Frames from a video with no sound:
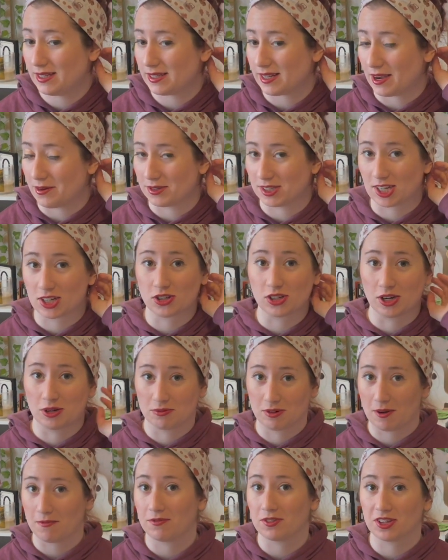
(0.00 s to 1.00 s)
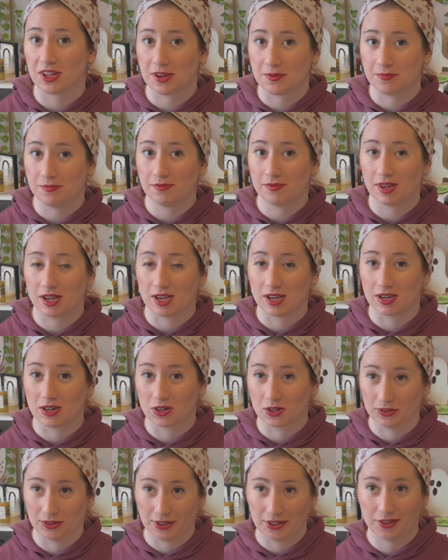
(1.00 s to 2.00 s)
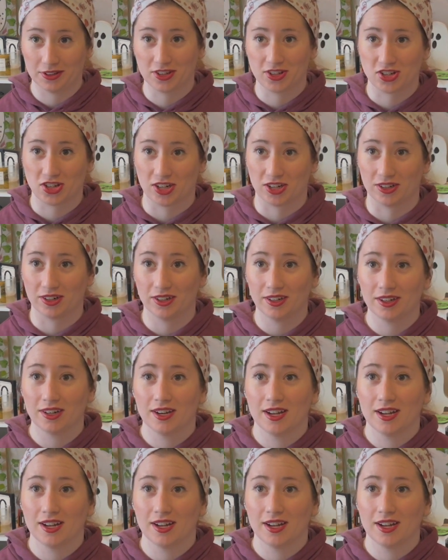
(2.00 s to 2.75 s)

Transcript: I was actually a rep for them earlier this year,